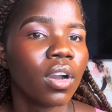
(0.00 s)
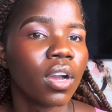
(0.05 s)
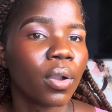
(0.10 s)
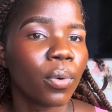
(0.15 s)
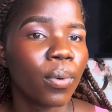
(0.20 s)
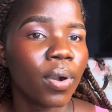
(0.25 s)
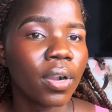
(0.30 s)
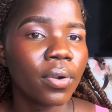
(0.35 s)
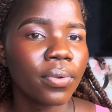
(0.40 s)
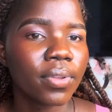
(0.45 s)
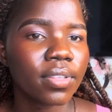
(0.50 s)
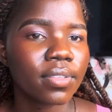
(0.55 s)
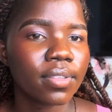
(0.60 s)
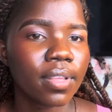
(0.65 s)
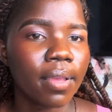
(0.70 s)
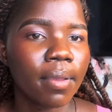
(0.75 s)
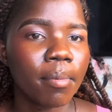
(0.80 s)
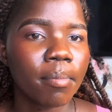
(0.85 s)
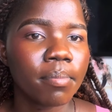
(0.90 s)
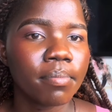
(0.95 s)
I work with
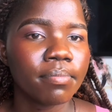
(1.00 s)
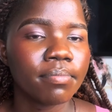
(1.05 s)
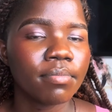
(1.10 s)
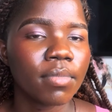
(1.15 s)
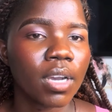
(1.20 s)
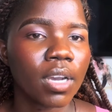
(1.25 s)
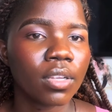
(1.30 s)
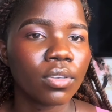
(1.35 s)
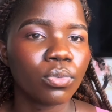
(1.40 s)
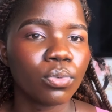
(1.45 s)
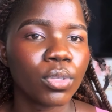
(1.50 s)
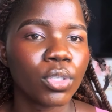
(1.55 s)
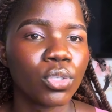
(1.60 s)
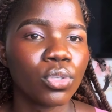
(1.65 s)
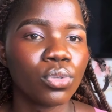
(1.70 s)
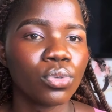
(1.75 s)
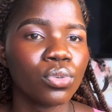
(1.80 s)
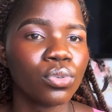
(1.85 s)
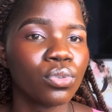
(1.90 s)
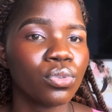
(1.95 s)
them and we
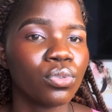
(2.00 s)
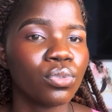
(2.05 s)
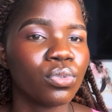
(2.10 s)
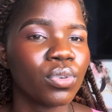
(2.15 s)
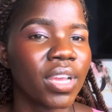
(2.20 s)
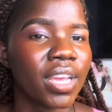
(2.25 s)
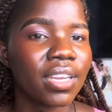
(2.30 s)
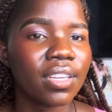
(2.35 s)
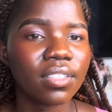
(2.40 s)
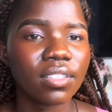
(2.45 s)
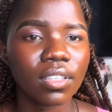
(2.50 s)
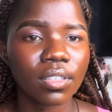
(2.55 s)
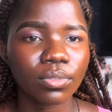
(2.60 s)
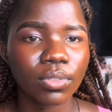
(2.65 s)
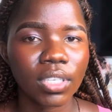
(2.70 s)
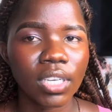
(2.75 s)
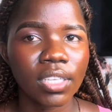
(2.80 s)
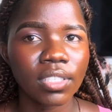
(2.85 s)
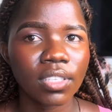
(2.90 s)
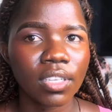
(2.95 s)
do anything
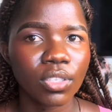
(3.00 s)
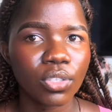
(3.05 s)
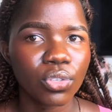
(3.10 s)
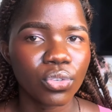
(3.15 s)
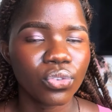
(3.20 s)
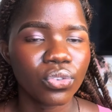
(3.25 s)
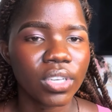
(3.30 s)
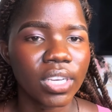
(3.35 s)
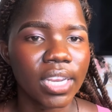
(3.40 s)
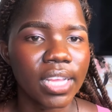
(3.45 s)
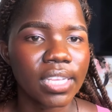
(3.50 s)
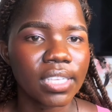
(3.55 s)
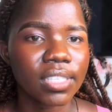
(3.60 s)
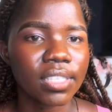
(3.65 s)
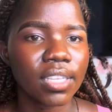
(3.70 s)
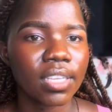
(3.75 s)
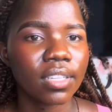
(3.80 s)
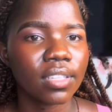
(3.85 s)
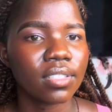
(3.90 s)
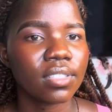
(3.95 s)
related to real
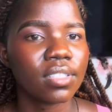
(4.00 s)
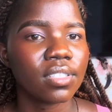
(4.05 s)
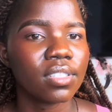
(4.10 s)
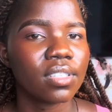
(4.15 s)
estate.